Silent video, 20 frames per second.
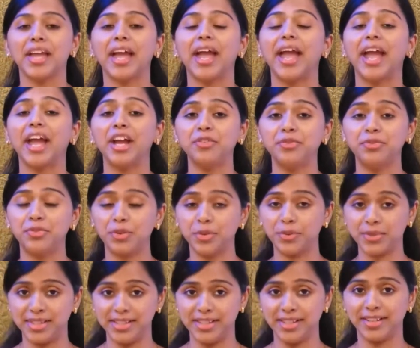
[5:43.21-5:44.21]
8
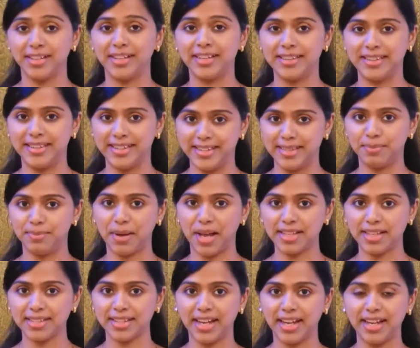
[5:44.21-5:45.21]
fruits here in this
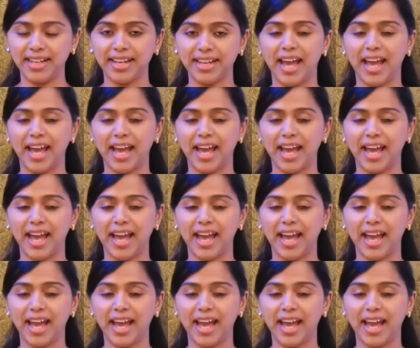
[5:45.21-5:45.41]
basket,